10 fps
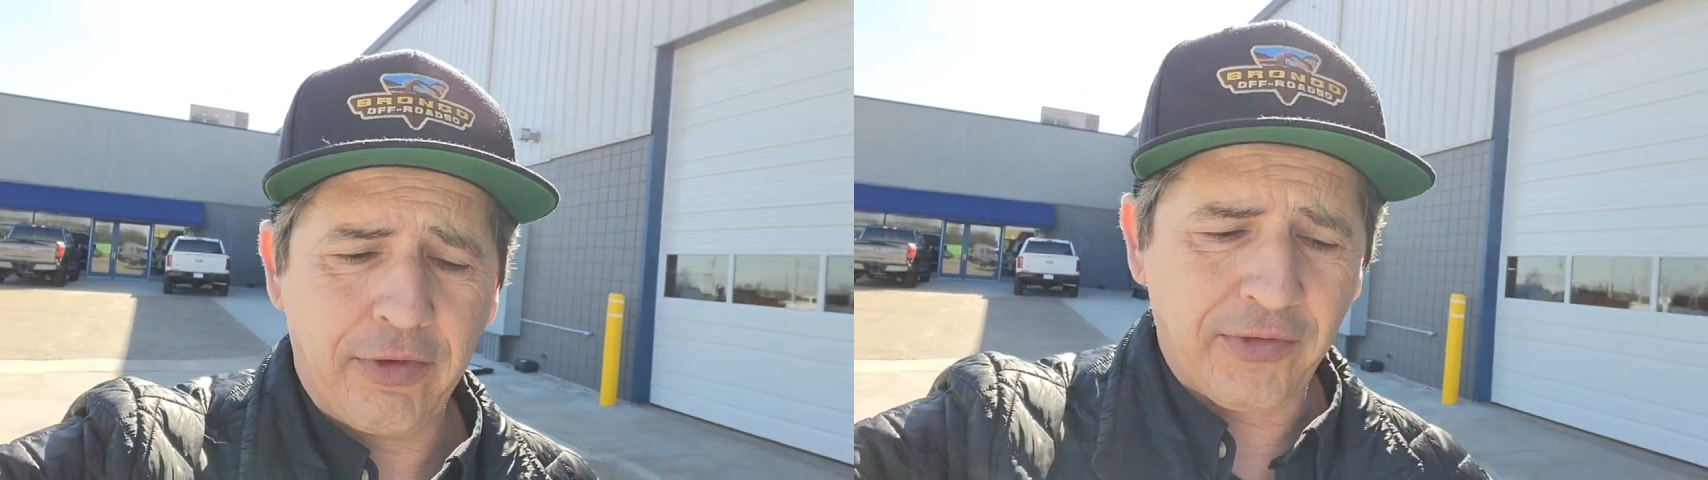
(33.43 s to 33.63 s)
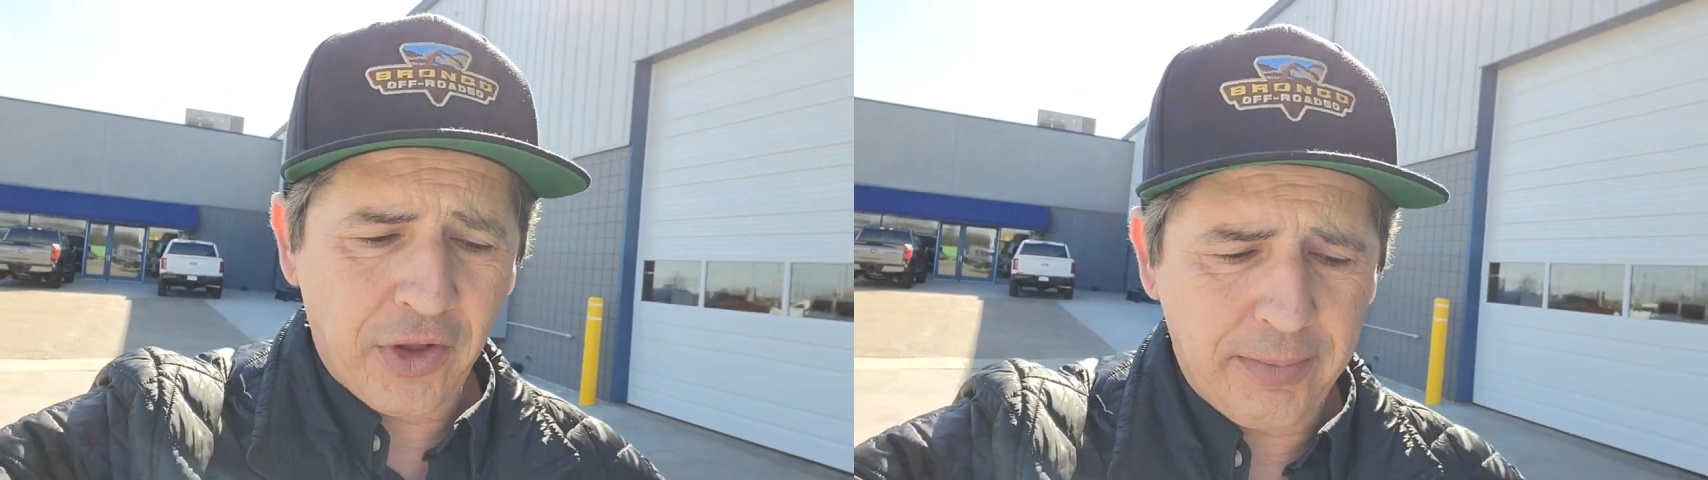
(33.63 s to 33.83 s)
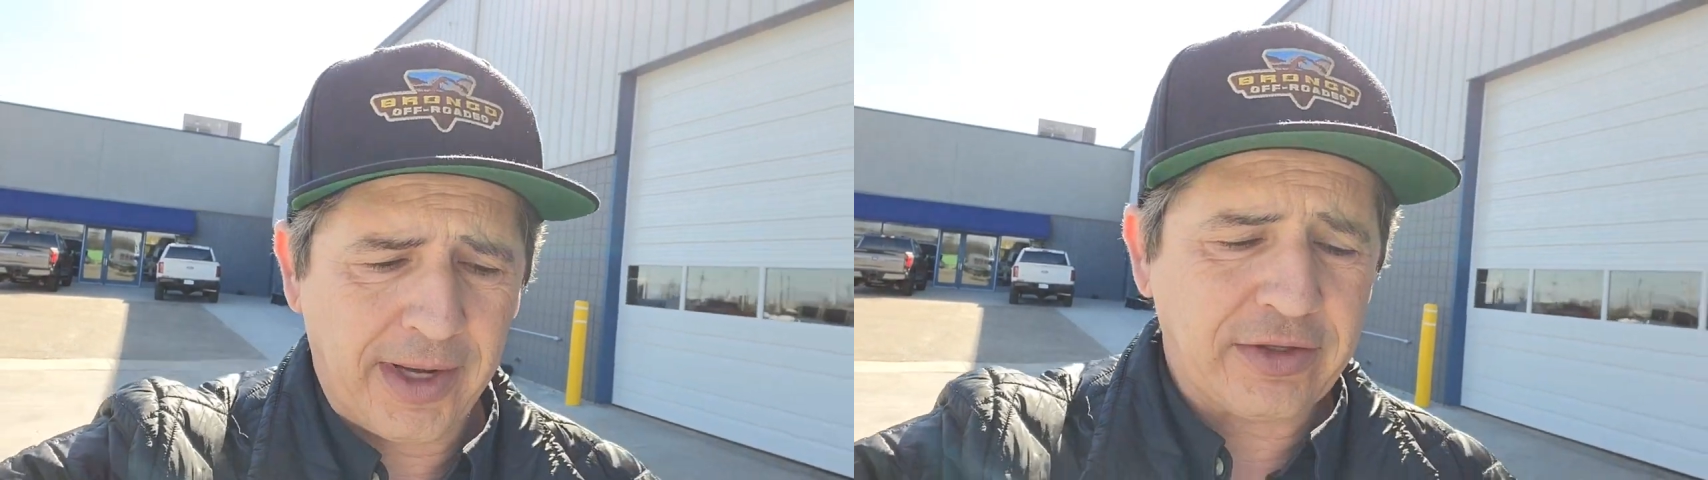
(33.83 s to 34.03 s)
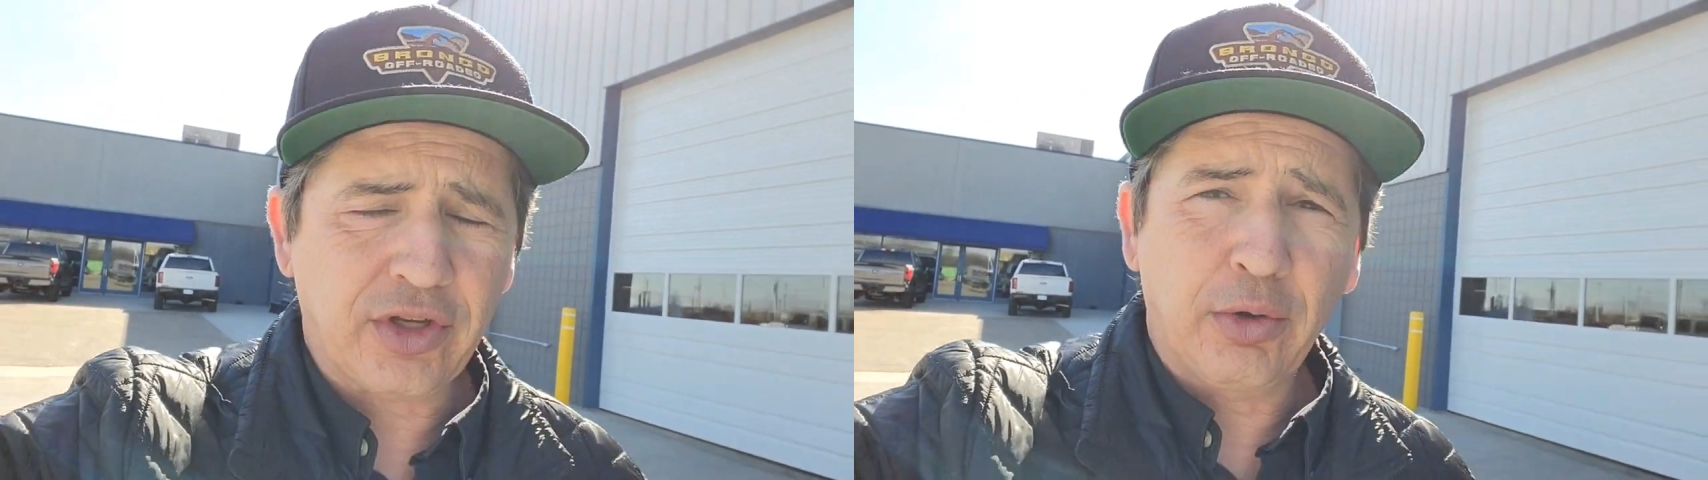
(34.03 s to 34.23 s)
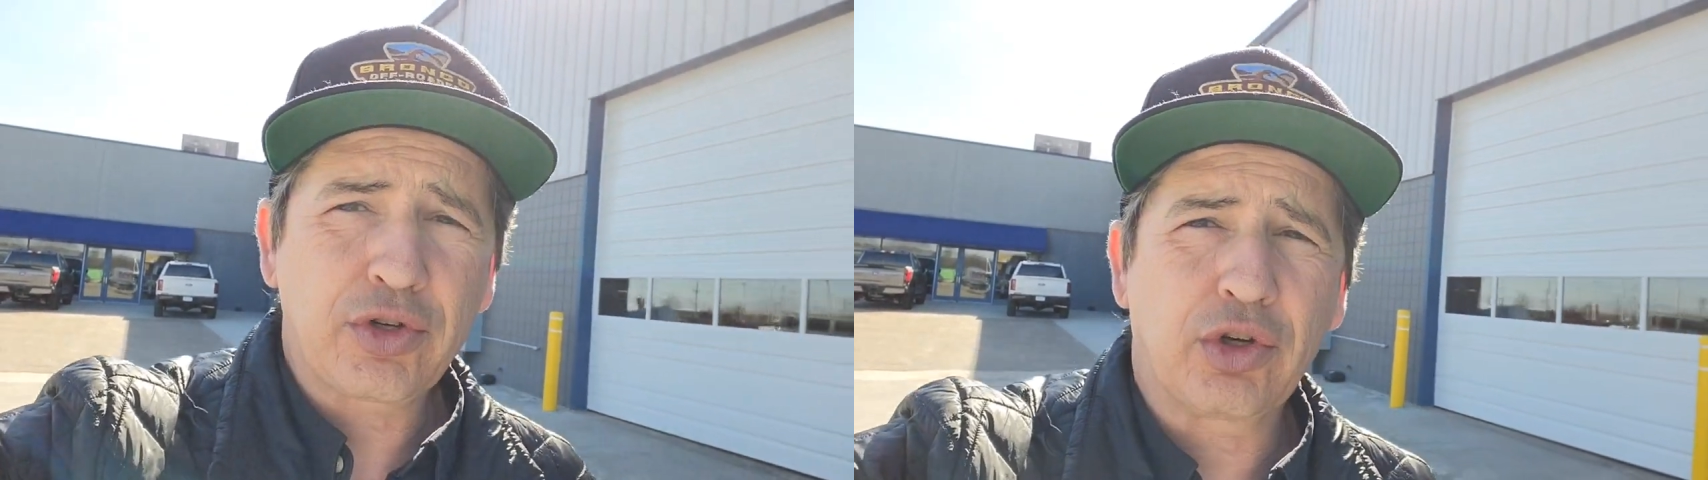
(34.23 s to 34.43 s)
if you follow me
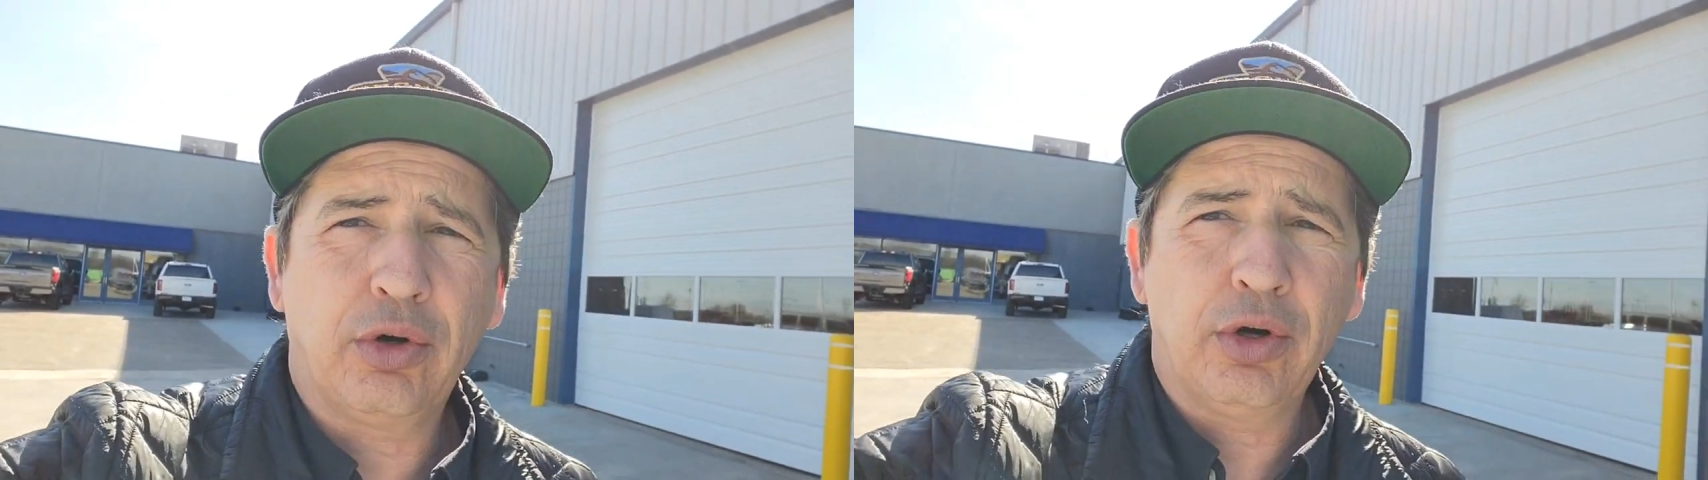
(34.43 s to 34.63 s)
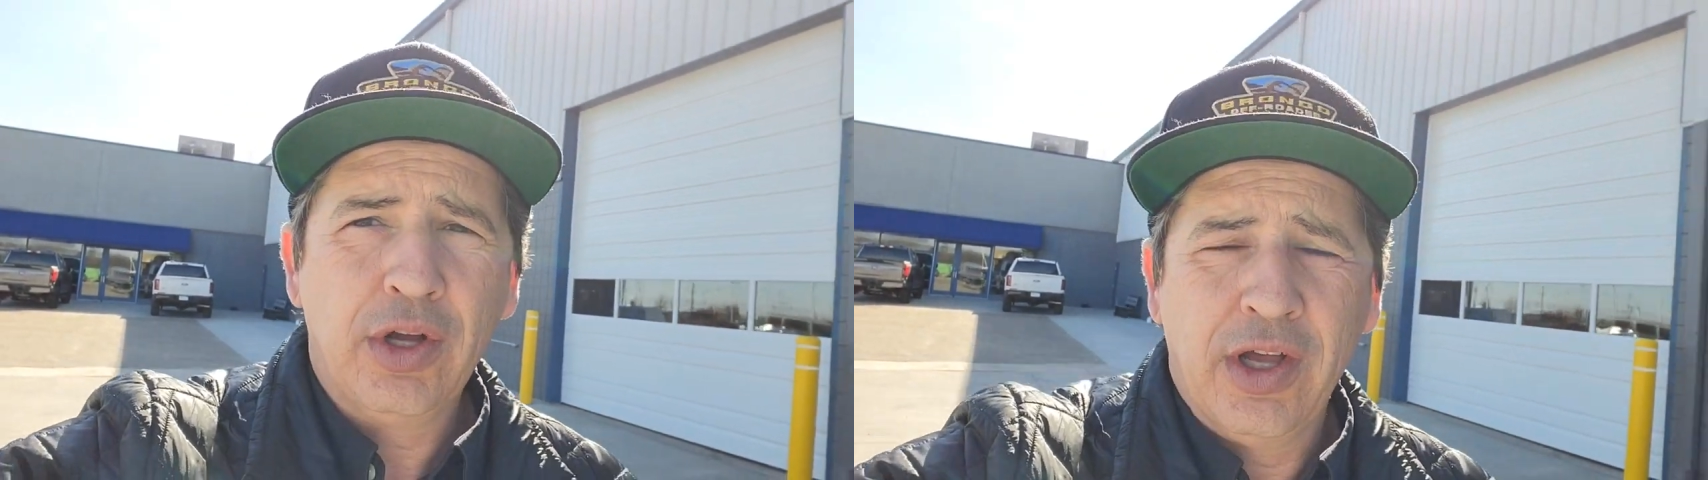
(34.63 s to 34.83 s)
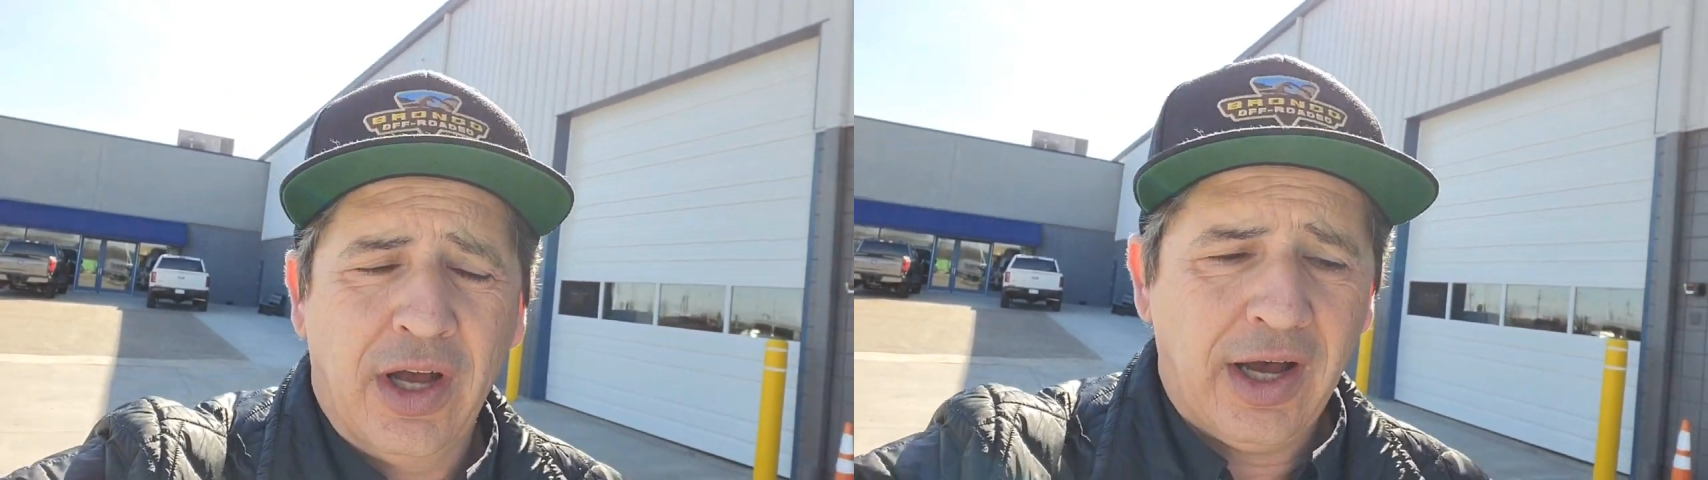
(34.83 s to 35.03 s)
on social,